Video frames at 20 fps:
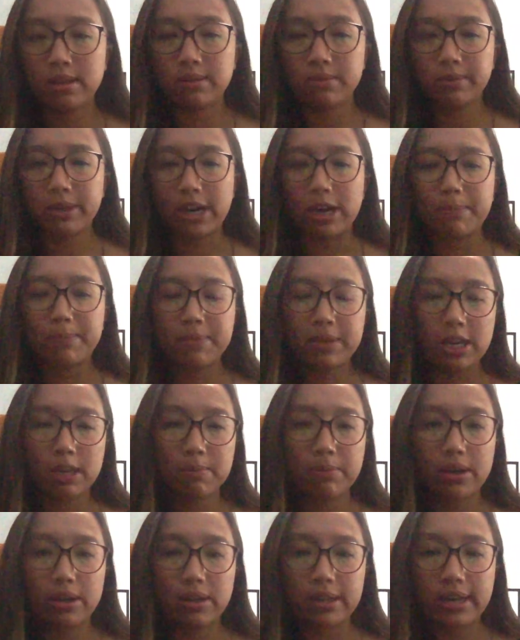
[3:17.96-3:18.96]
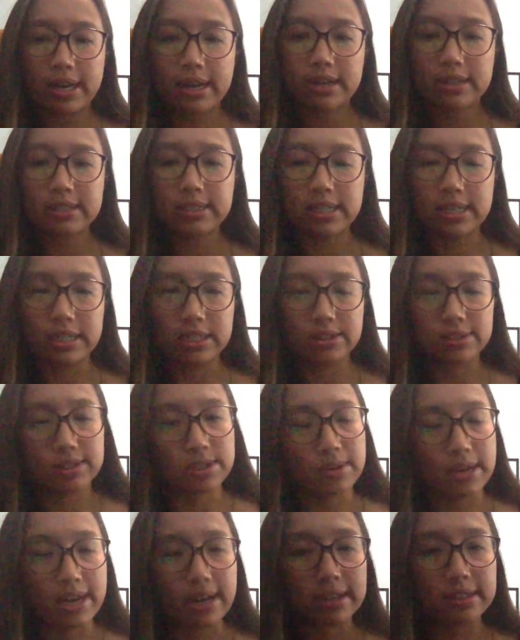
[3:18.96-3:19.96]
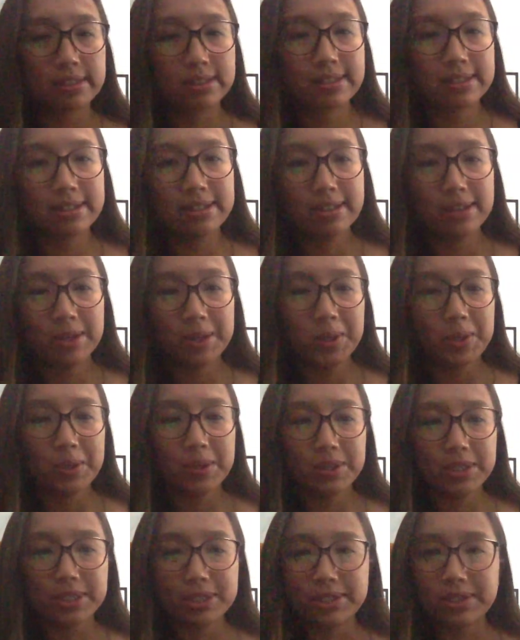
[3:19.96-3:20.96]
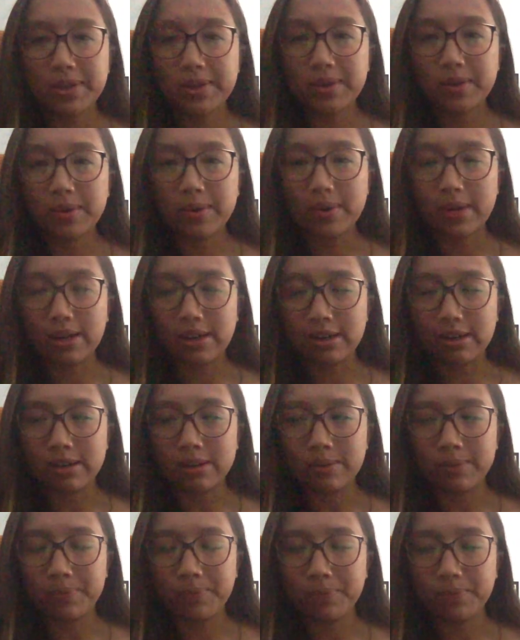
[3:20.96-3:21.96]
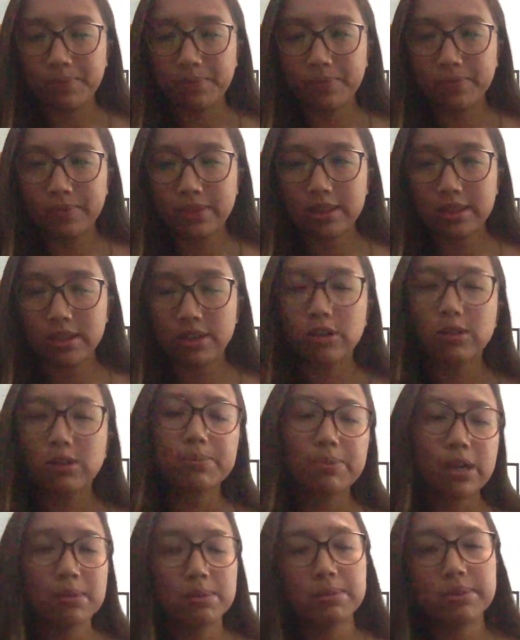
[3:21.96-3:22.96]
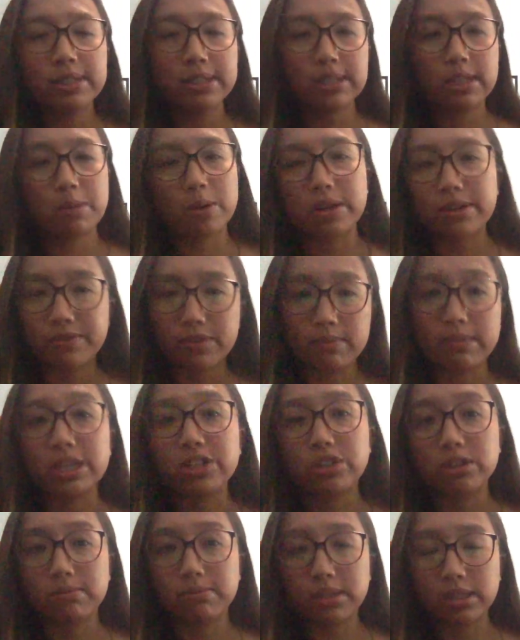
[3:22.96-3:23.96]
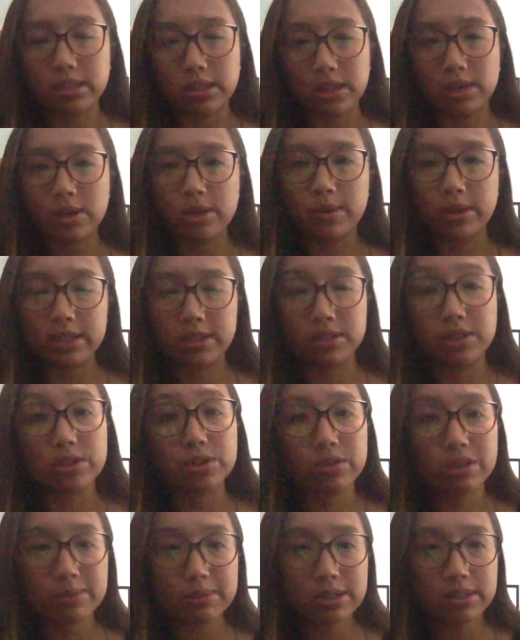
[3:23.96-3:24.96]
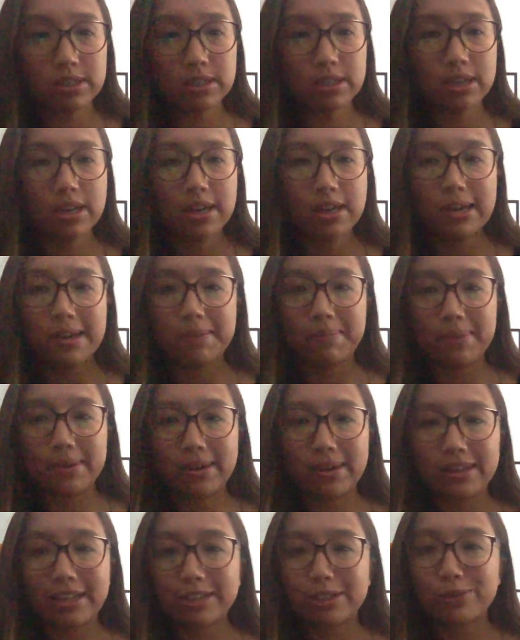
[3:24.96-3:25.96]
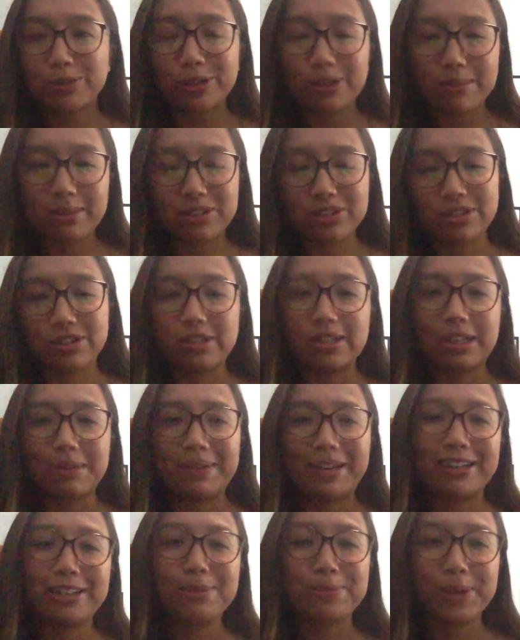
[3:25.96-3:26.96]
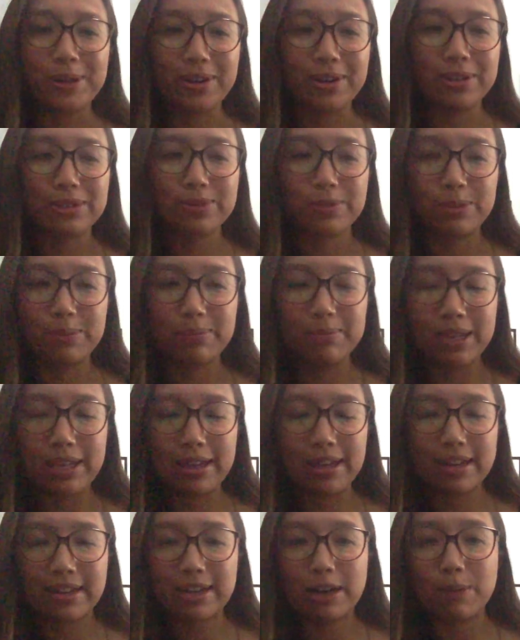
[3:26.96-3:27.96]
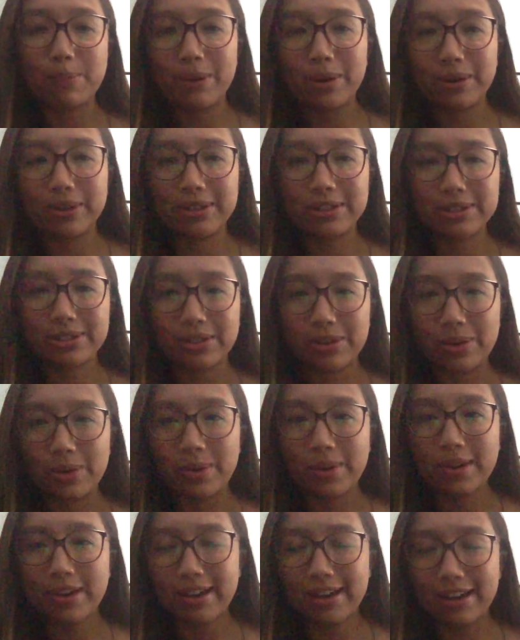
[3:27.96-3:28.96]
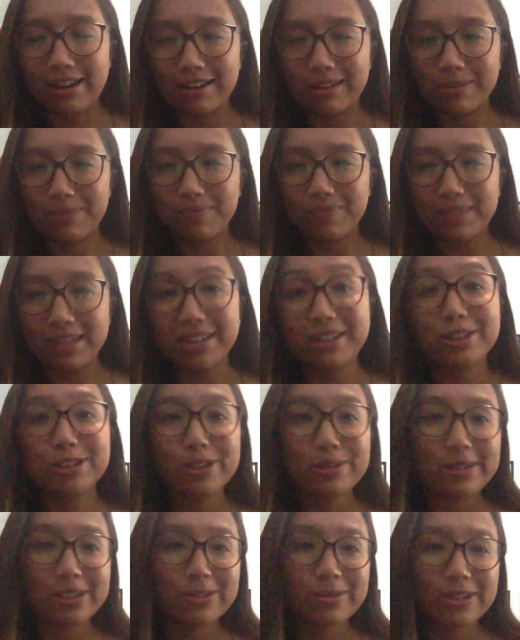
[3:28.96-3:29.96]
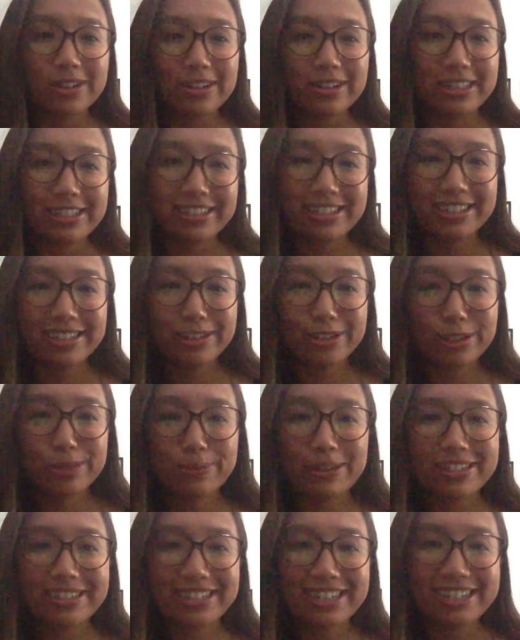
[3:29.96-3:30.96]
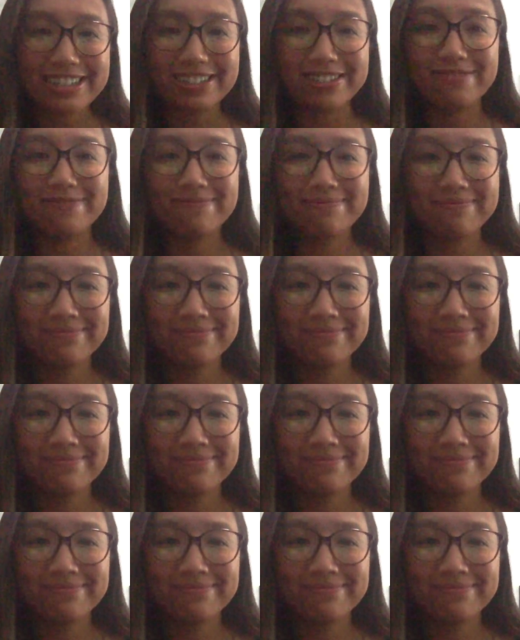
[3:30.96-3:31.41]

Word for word: Camp, Poly hacks and SLO Hacks. So um, you'll probably see more information below in the description, but that's pretty much just like my experience from being at Cal Poly. So um, thank you so much for listening to this presentation.